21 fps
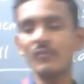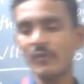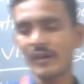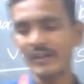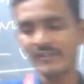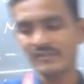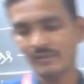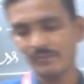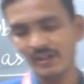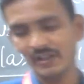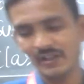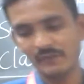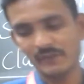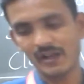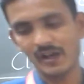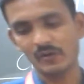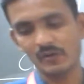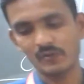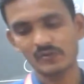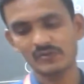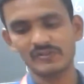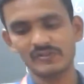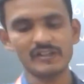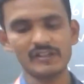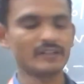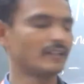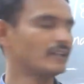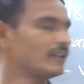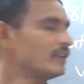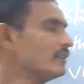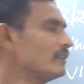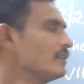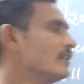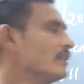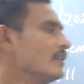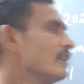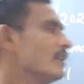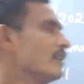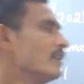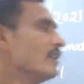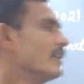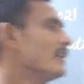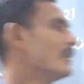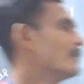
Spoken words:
of white cement we have to say the